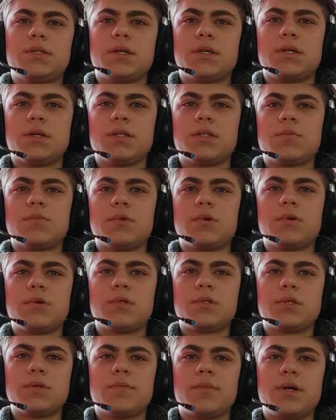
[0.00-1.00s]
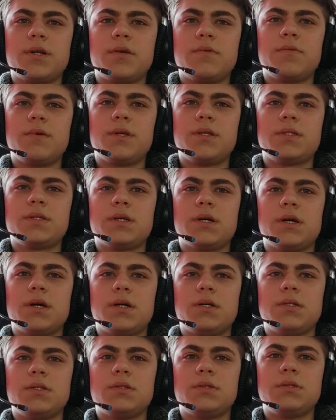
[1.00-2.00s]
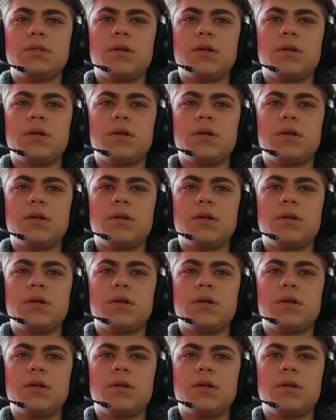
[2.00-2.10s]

that explore the benefits and